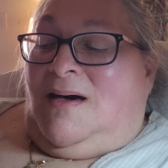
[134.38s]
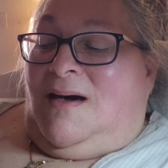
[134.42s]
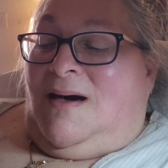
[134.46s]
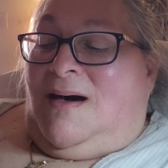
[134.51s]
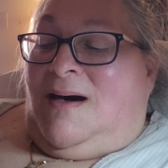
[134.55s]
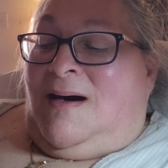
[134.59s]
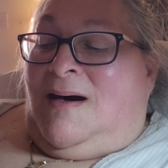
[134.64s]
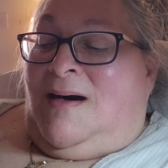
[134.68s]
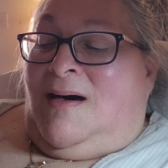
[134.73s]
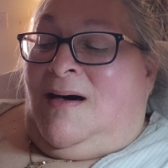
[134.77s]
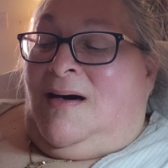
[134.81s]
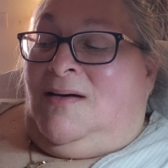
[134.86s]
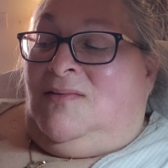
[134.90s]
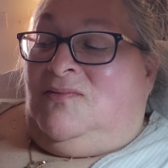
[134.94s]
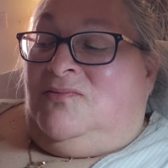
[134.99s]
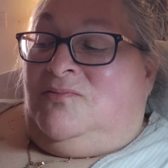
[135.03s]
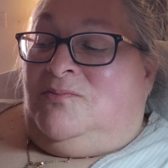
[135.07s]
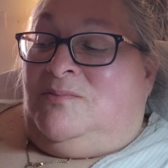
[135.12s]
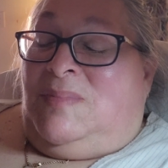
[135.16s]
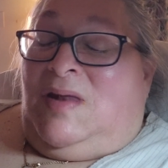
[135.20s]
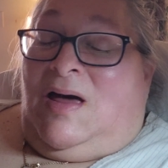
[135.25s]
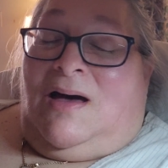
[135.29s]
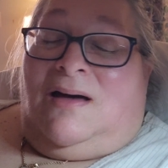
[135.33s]

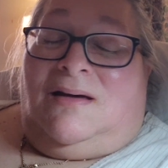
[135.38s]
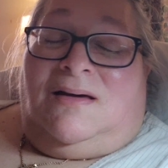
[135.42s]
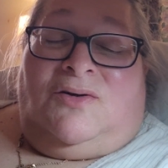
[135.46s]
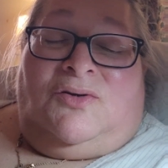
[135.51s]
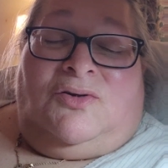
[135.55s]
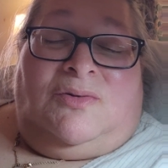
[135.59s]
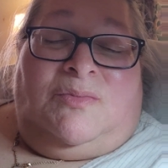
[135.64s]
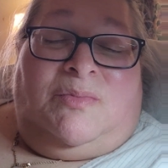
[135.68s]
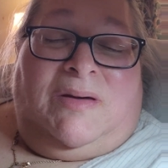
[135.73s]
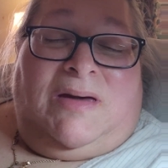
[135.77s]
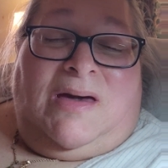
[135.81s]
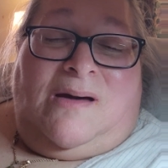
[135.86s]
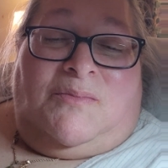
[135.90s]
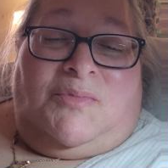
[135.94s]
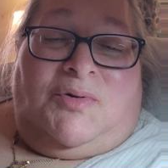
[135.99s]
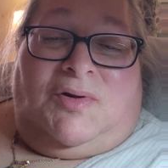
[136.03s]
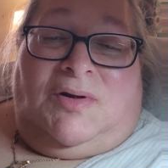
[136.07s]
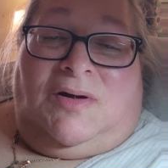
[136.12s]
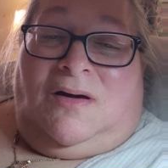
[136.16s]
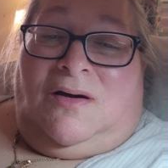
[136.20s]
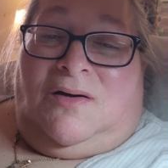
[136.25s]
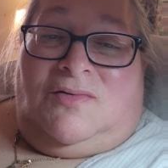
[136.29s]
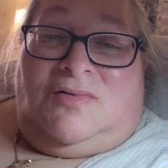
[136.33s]
not going to be able
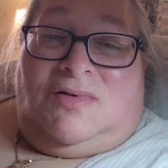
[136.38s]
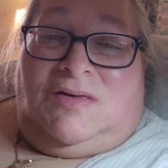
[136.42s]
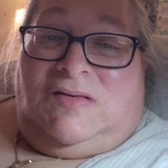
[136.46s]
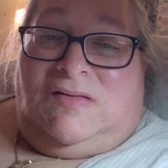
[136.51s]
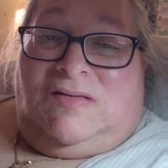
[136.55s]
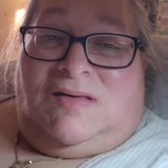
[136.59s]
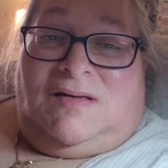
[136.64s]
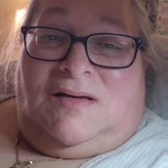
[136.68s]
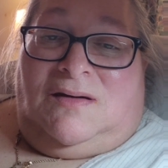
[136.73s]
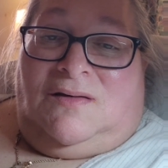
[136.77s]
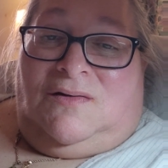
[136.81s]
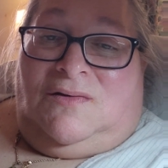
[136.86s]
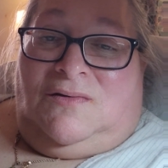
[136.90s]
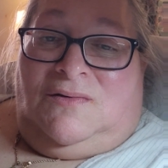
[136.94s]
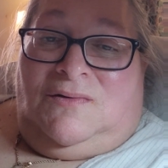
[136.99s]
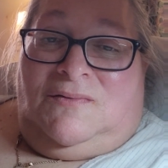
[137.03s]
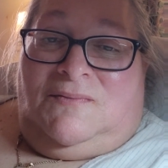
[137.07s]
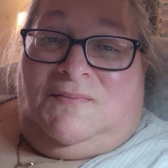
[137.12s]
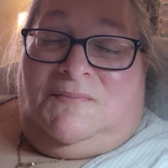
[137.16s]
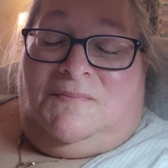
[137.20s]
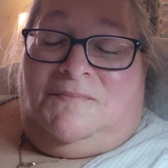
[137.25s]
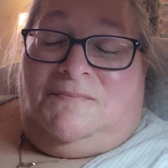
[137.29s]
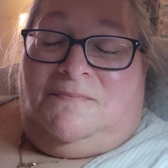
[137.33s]
to go to the sale
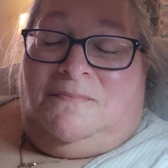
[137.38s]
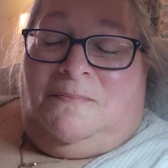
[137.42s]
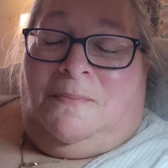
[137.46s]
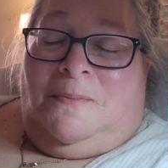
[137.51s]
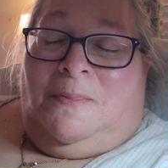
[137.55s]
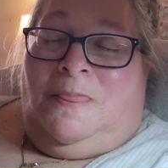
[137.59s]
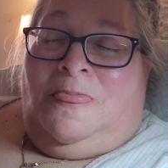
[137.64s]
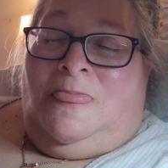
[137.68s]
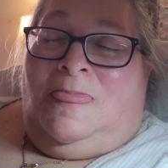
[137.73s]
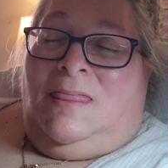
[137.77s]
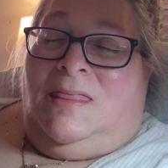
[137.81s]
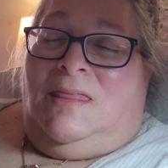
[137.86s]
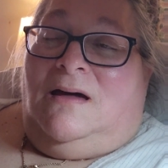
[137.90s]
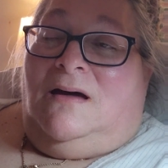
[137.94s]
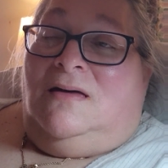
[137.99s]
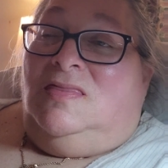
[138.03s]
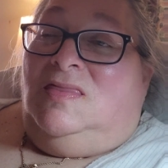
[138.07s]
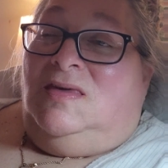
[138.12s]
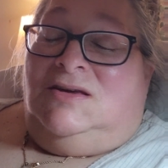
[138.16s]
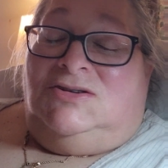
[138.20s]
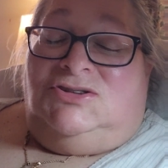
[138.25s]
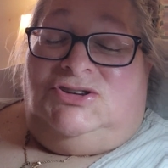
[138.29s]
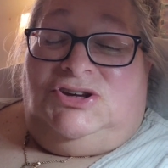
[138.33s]

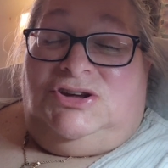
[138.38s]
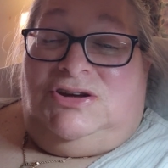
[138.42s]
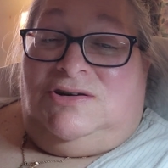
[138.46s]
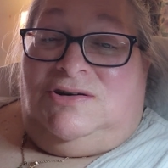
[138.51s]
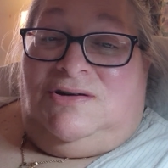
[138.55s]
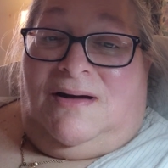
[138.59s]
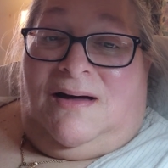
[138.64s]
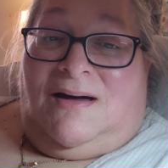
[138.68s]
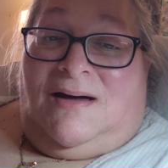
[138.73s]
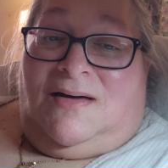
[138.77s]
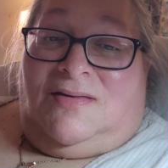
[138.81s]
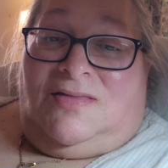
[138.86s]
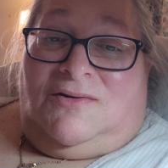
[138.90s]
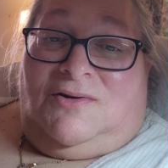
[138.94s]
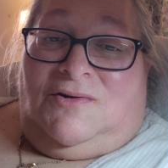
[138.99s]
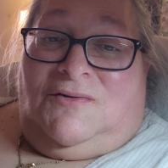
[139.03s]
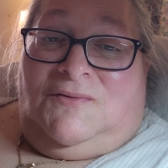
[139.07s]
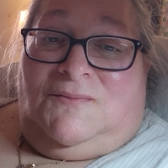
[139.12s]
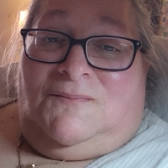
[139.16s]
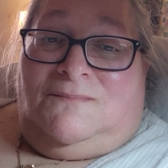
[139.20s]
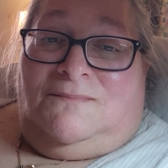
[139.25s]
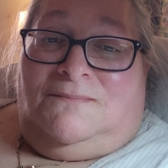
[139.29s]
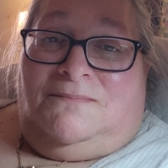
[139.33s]
this year either.
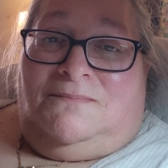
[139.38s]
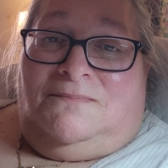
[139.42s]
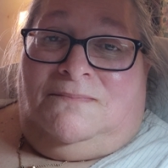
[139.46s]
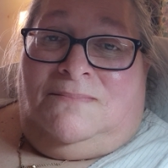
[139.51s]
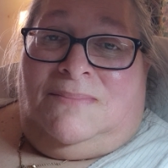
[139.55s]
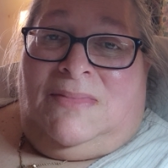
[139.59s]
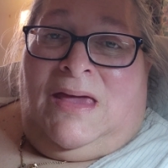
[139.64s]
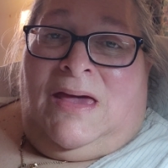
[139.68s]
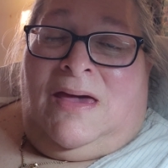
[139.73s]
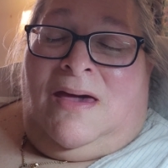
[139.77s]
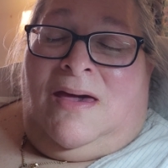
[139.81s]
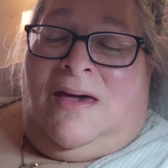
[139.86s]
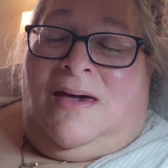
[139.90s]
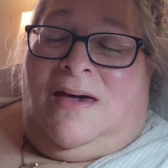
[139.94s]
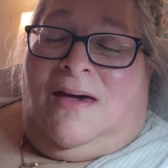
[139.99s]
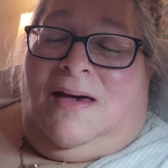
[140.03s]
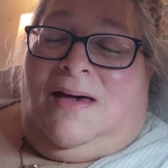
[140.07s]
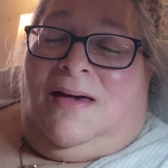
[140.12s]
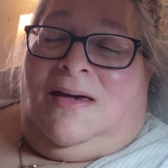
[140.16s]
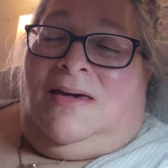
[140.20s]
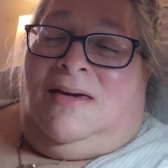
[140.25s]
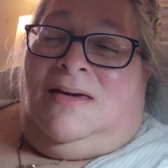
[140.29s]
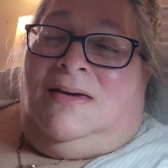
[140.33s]

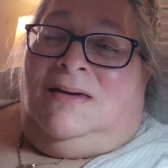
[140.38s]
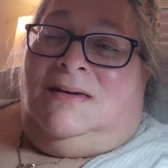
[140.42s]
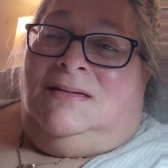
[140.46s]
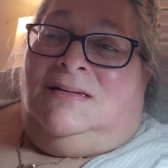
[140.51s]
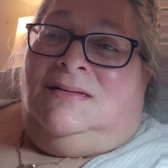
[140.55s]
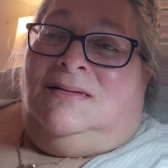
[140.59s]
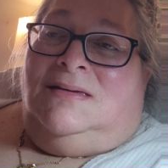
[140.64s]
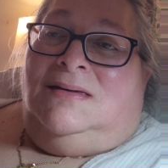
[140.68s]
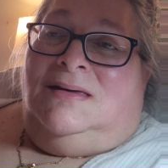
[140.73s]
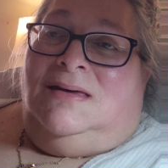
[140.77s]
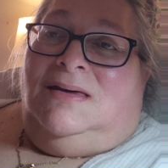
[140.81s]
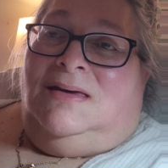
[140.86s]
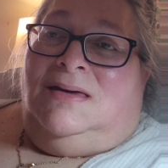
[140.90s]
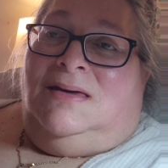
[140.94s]
And